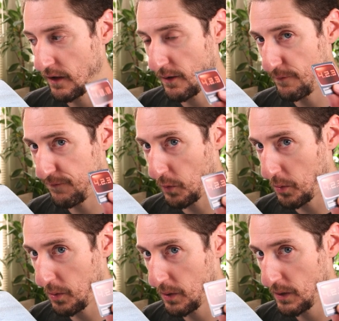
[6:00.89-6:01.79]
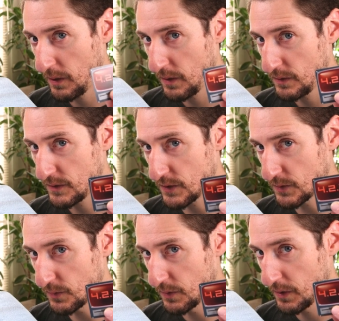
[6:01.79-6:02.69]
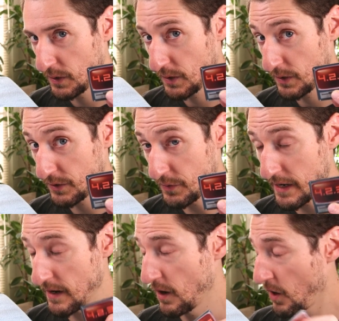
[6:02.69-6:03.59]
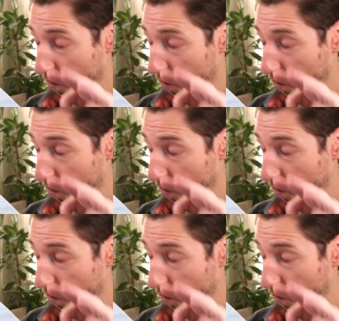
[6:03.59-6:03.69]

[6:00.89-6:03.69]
of four, two, three.